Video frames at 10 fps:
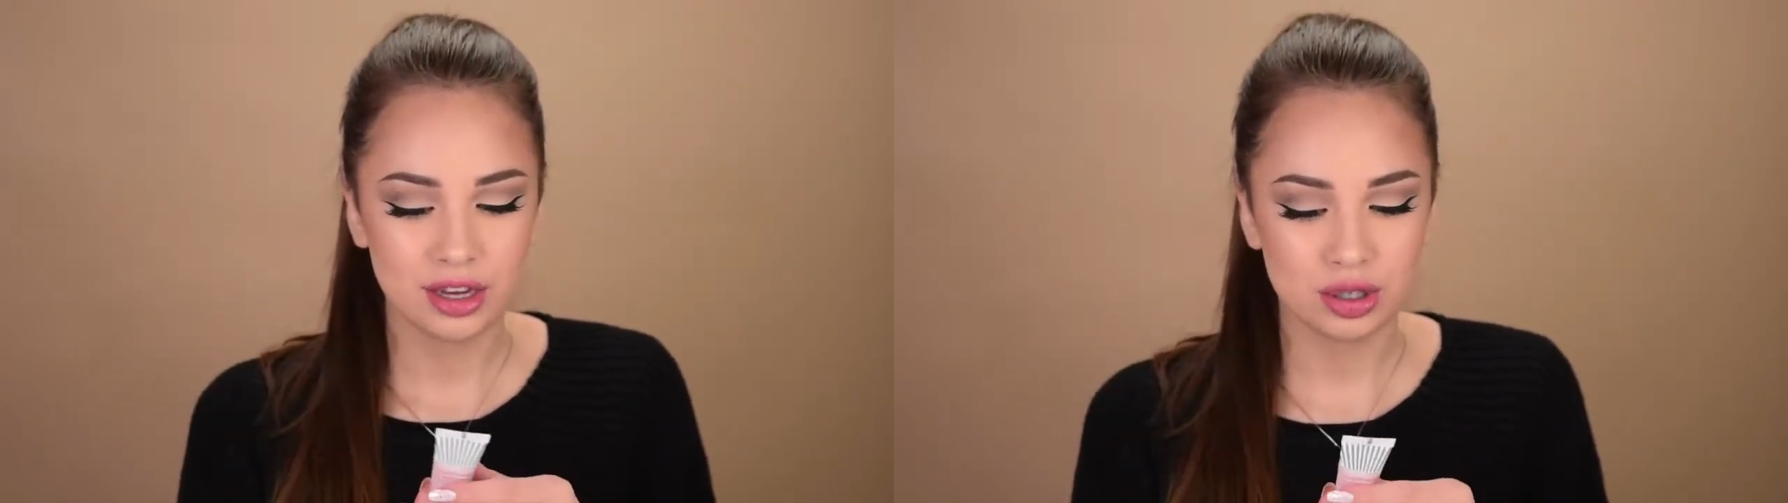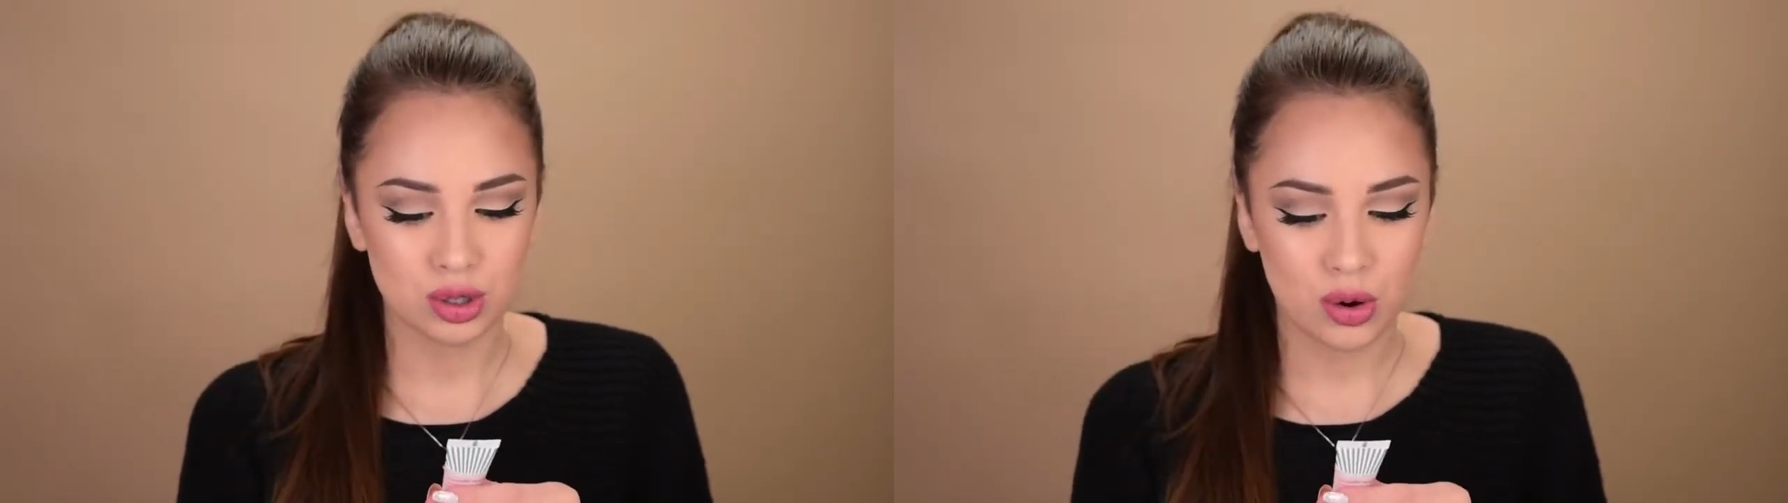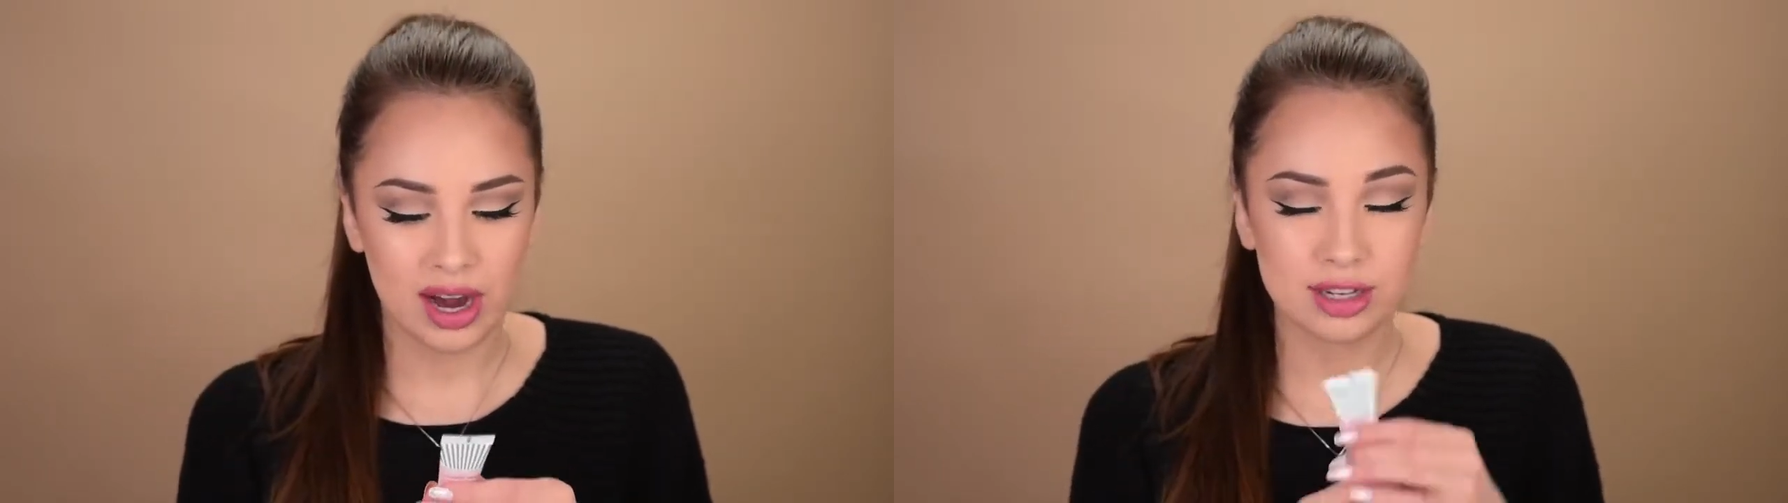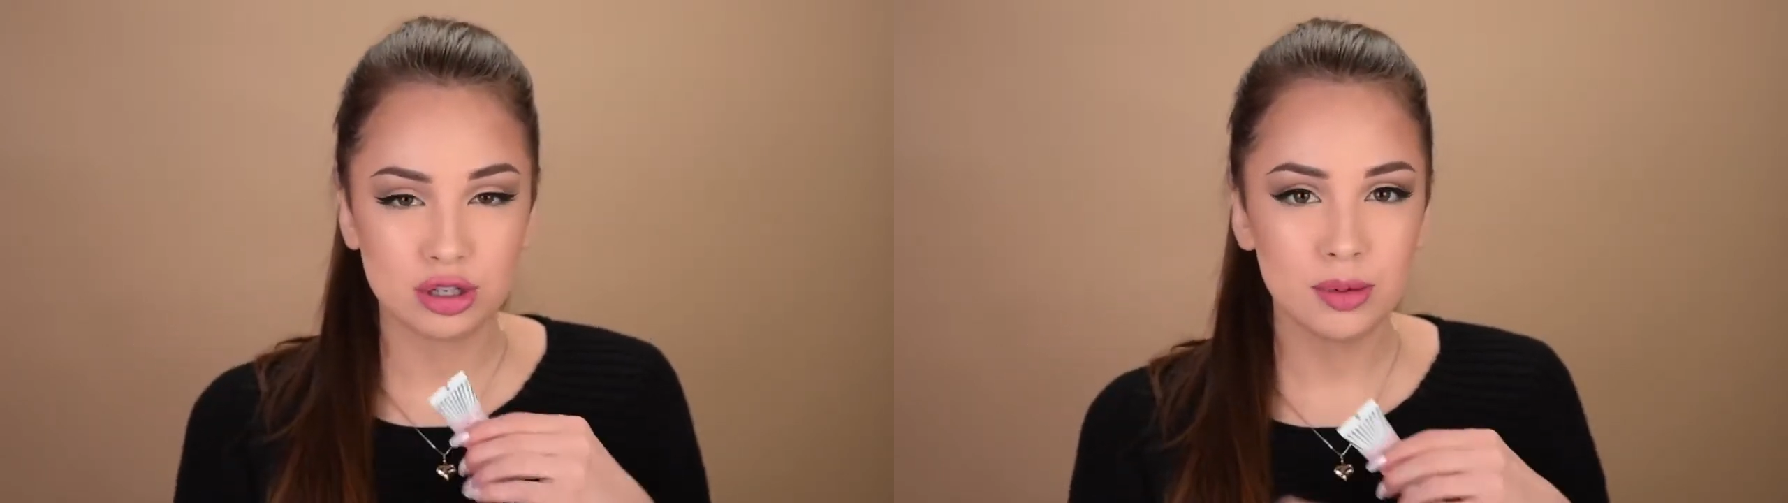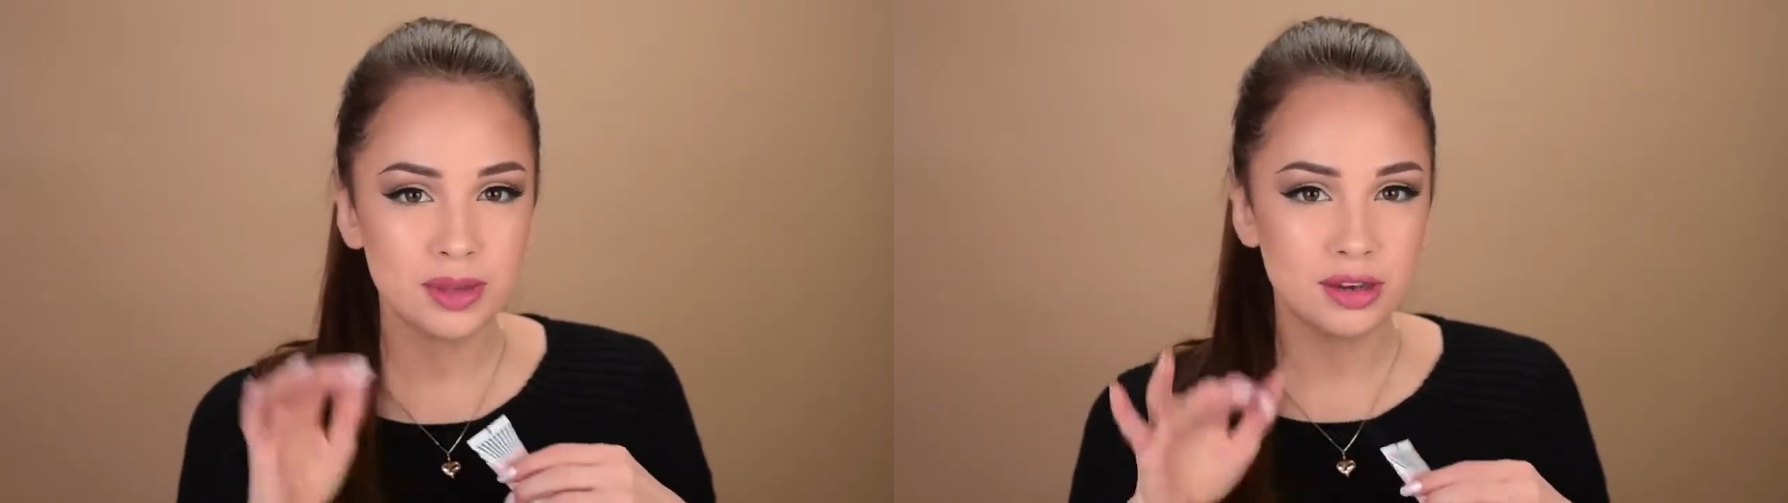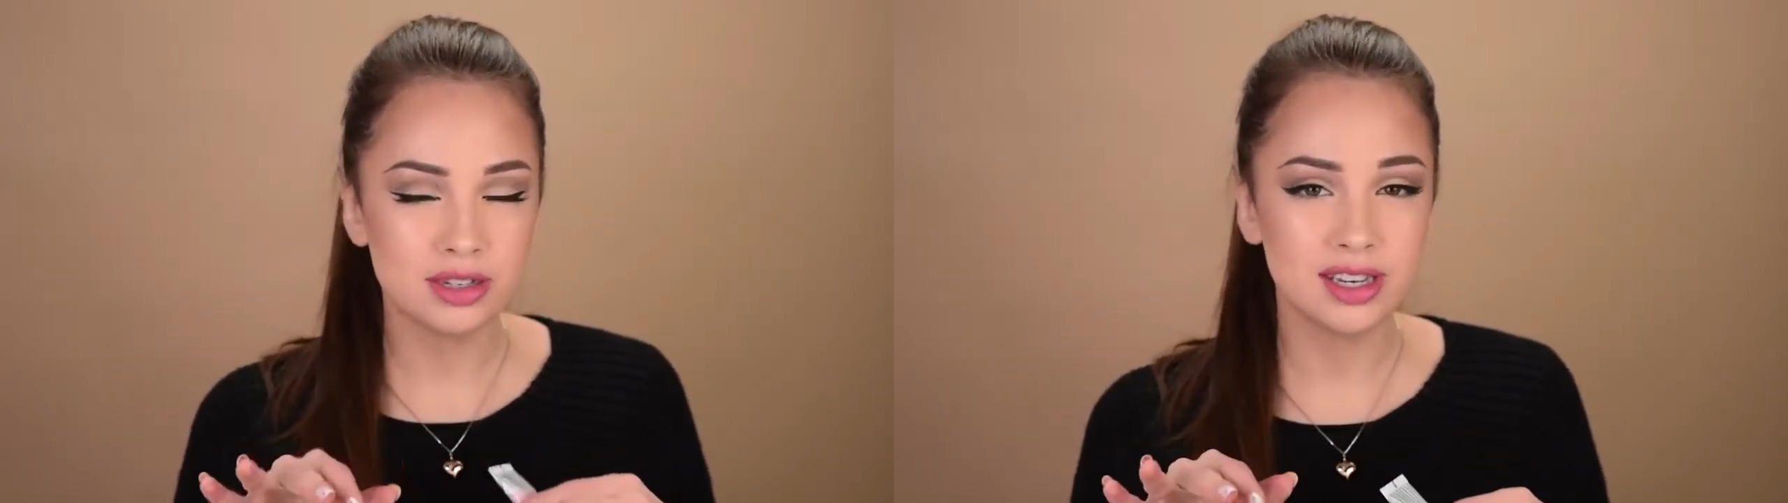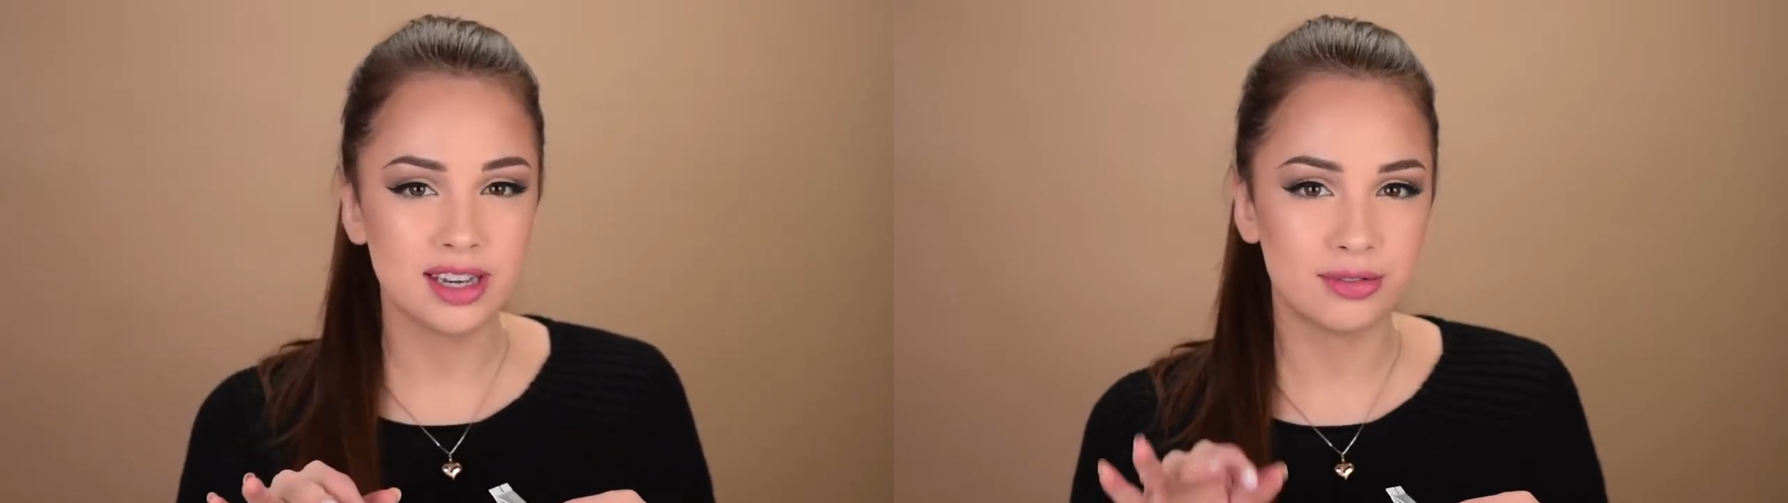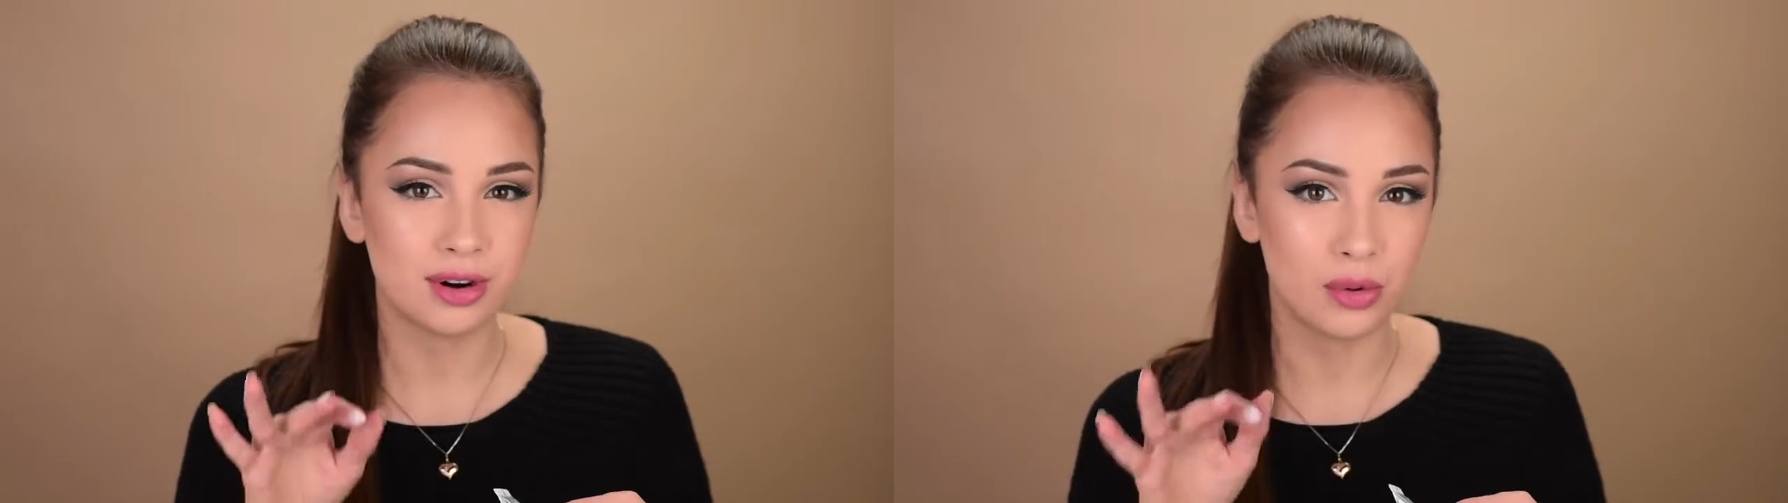So I stopped using
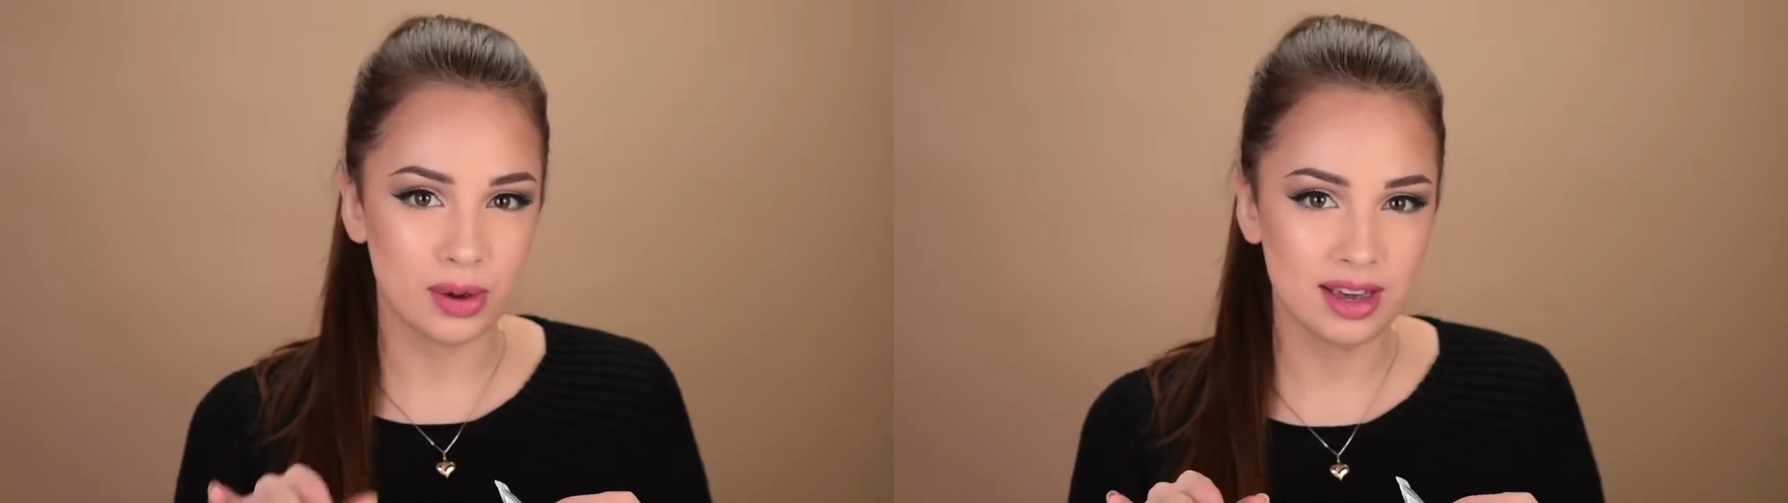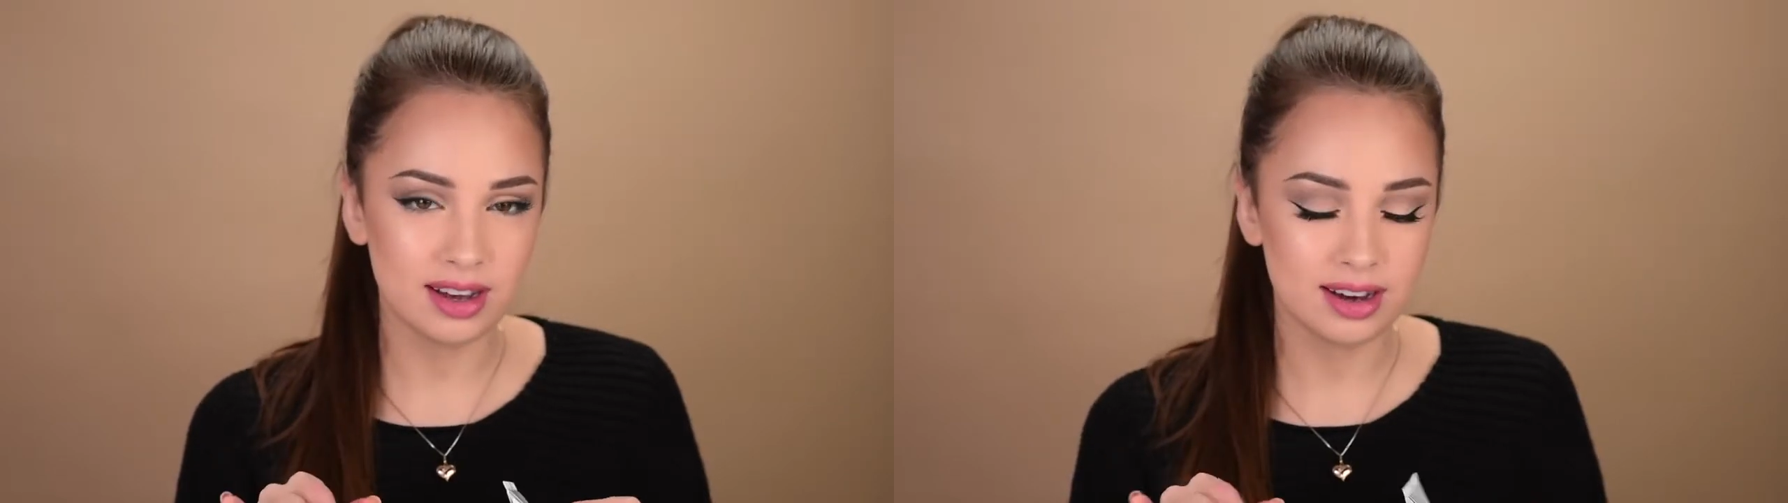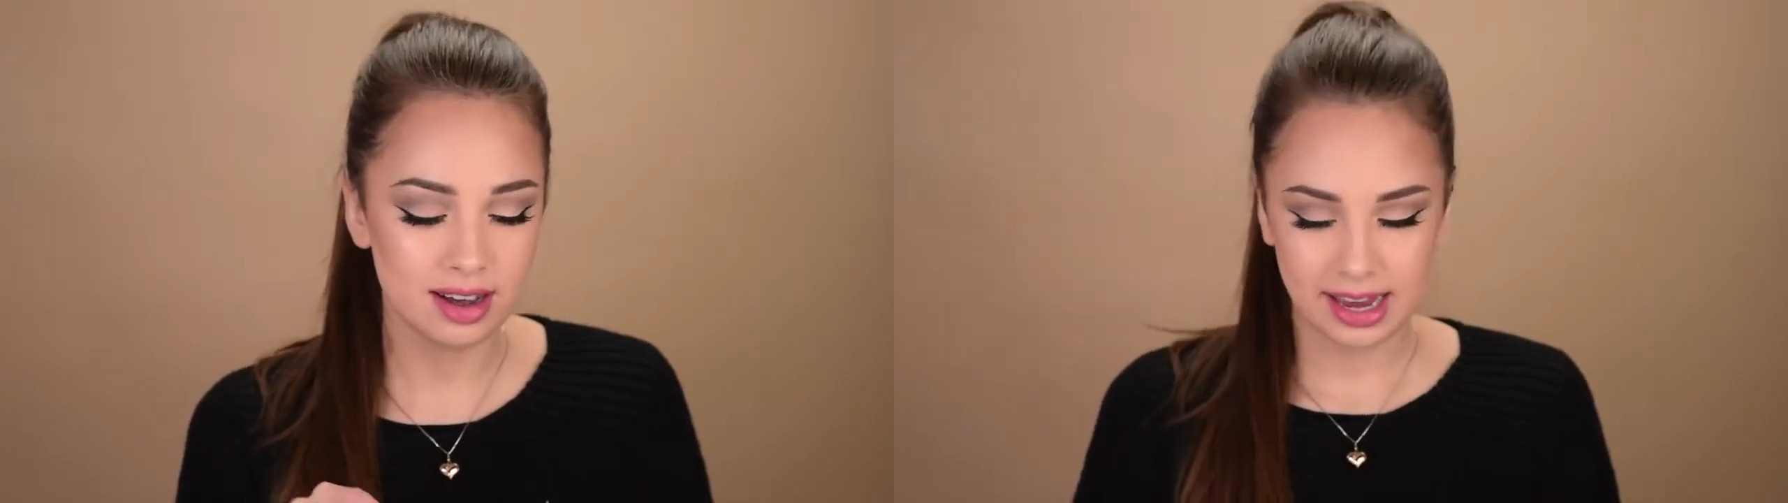it for a week,